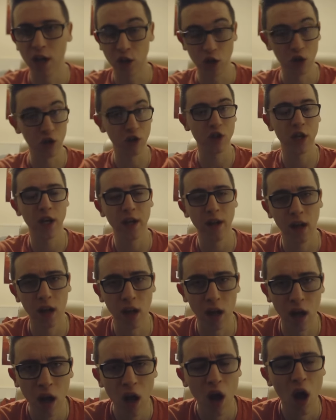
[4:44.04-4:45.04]
uh, Dutch
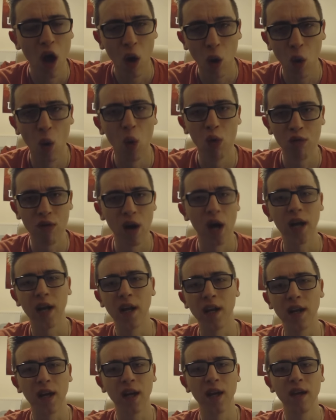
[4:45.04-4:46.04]
Hitler or
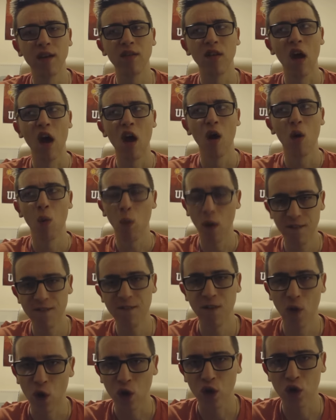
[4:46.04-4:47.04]
Ryan Giggs, we're
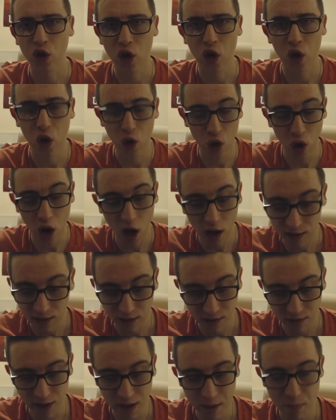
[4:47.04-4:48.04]
fucked. As
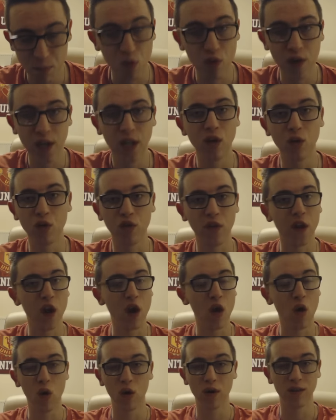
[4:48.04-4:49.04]
I say, Mourinho is
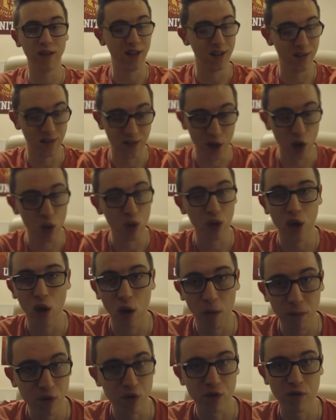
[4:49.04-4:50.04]
the is the only
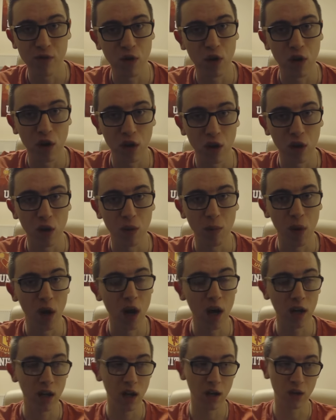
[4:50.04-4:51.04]
option for our club.
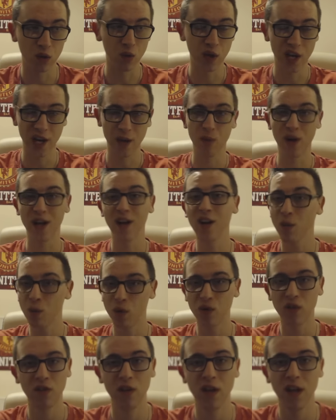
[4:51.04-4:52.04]
I, I don't care what
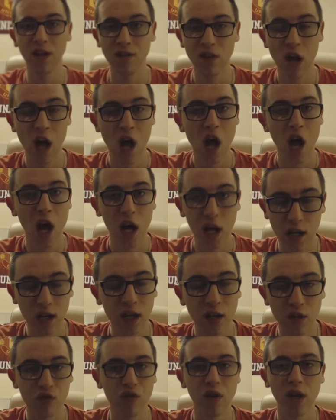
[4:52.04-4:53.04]
anyone says. He
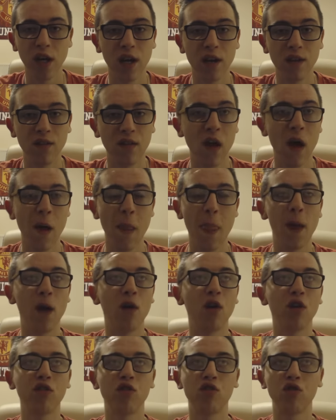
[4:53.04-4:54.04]
literally is.
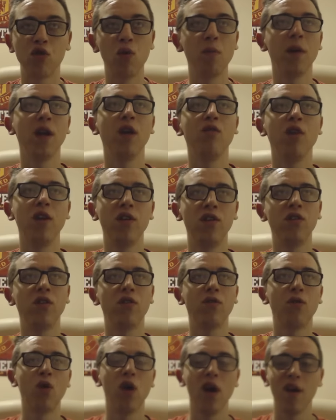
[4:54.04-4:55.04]
There are so many
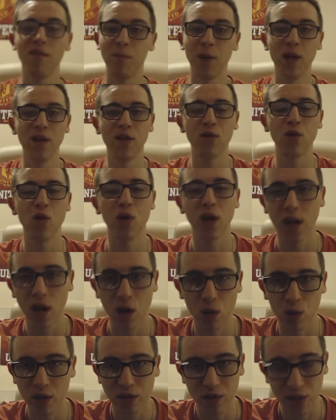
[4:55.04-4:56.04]
reasons for it. I've been through it
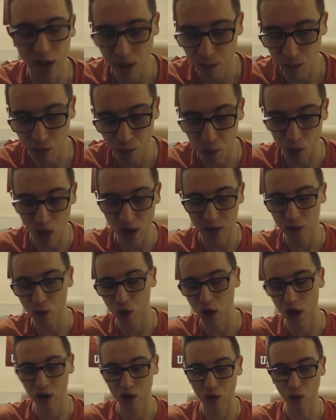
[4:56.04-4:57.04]
countless times, but I
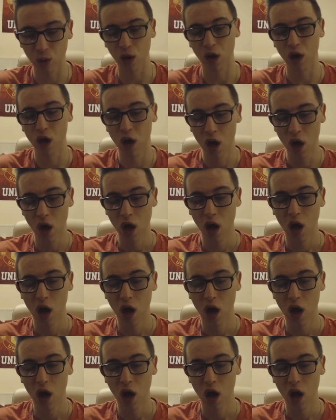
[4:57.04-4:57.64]
thought I'd do a,